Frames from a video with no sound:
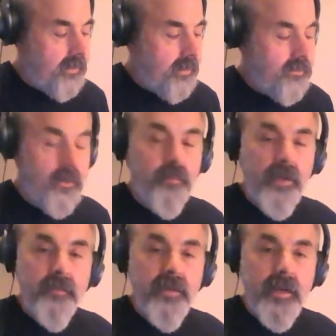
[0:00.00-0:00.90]
So you
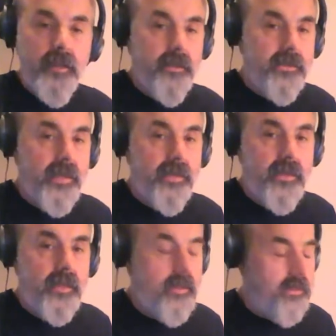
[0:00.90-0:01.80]
play them together, it sounds
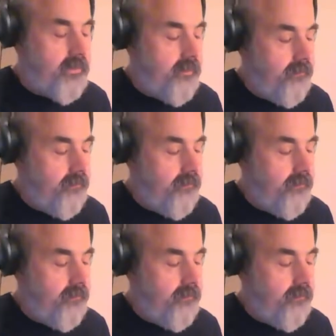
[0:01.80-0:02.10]
like this.